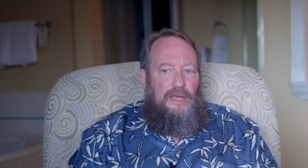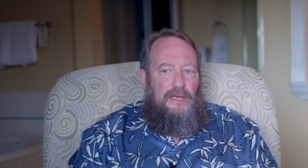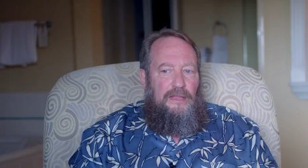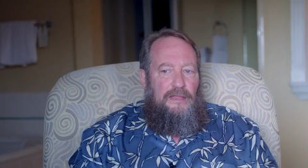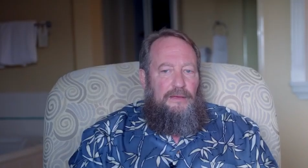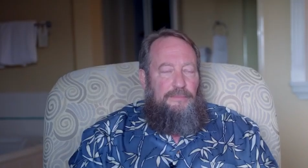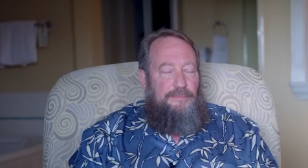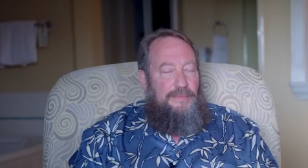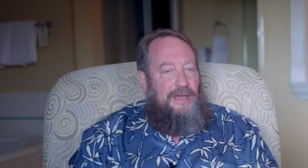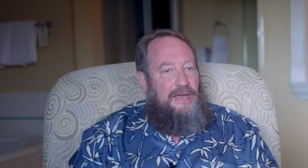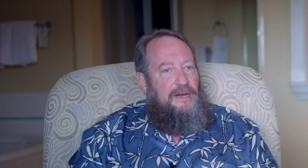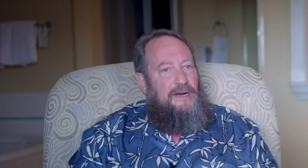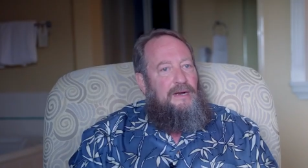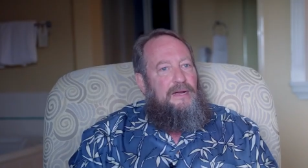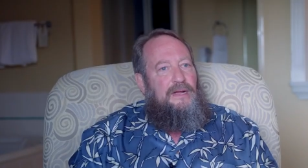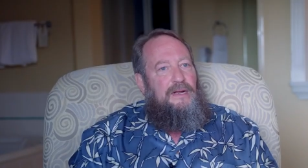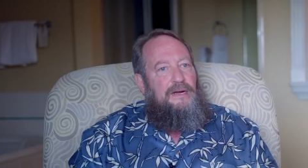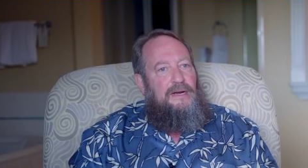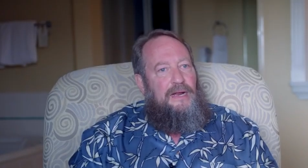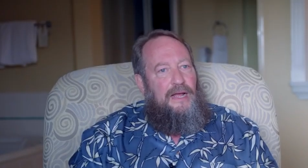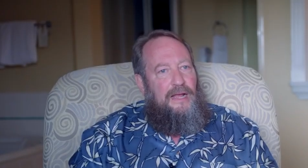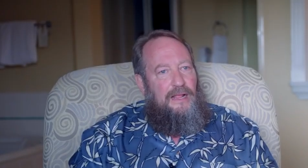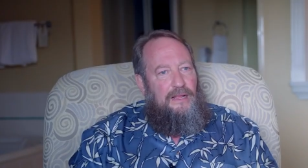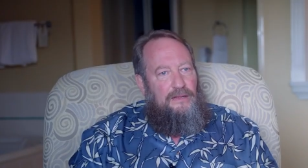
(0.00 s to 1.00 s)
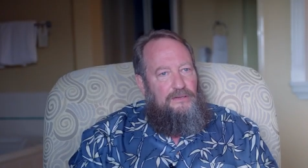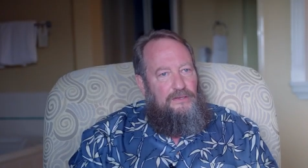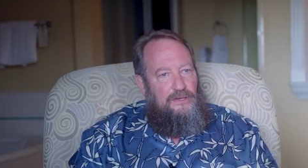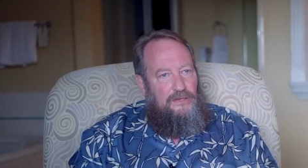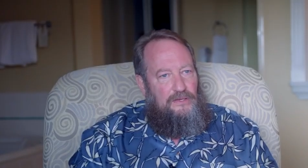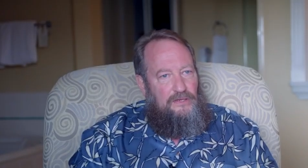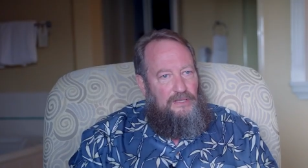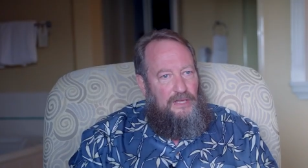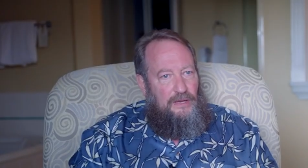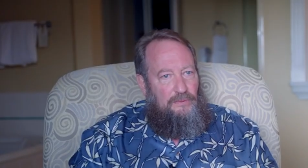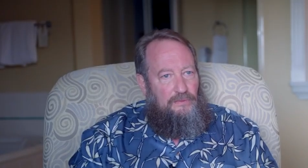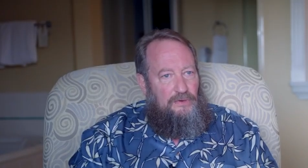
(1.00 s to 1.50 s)
And the
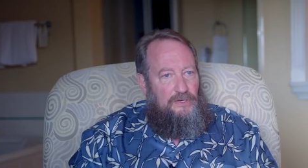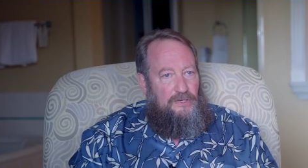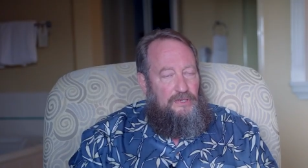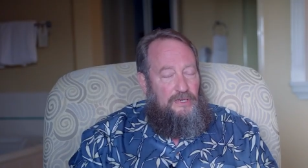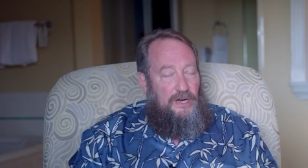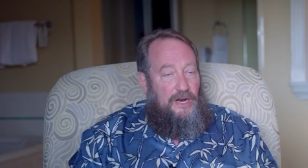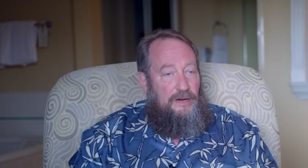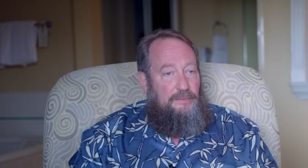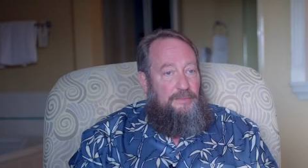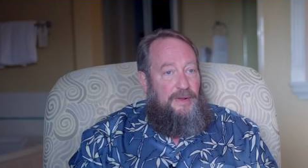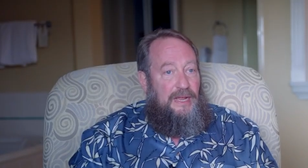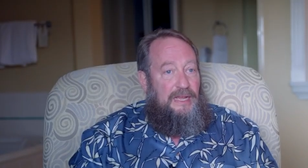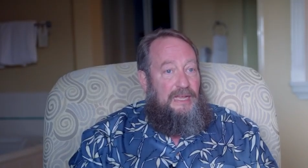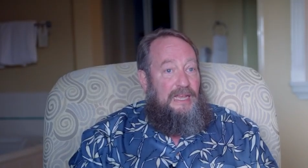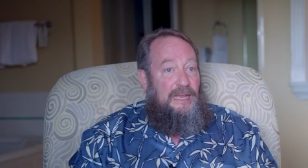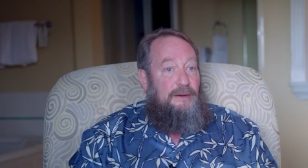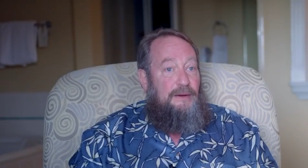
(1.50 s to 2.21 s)
meta-analysis that was done by